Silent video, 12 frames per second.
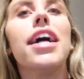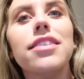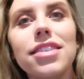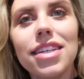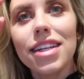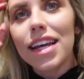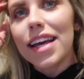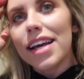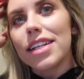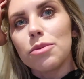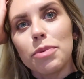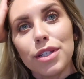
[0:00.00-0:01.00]
entered
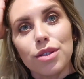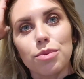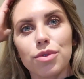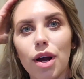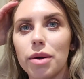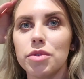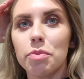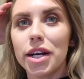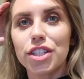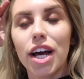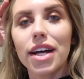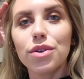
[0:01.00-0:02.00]
is be subscribed to
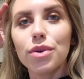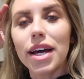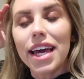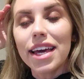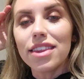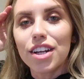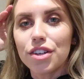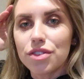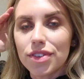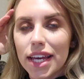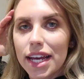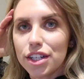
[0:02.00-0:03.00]
my channel, hit the
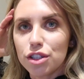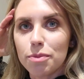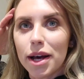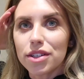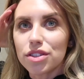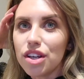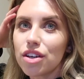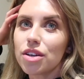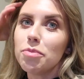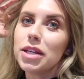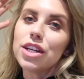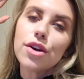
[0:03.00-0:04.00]
notification bell so you
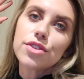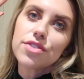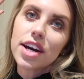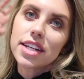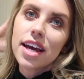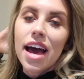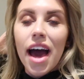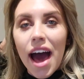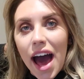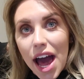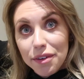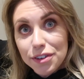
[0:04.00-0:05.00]
can be notified
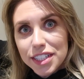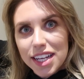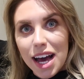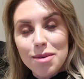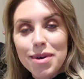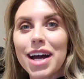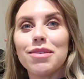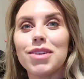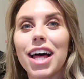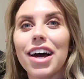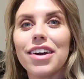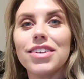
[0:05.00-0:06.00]
every time I
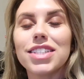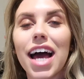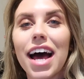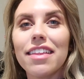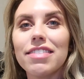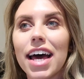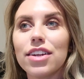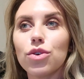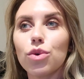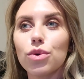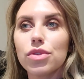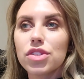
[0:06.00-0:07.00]
upload and then
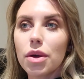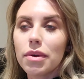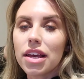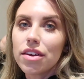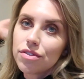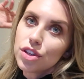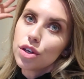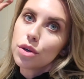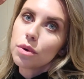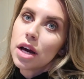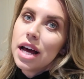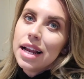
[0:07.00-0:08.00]
also if
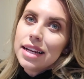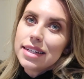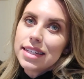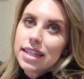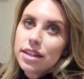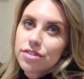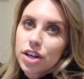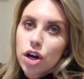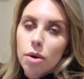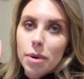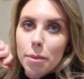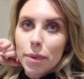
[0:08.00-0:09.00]
you leave a
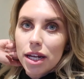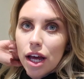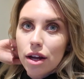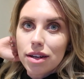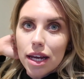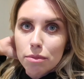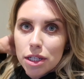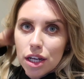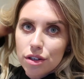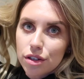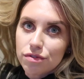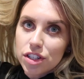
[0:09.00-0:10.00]
comment below letting me
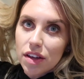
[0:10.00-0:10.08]
know you've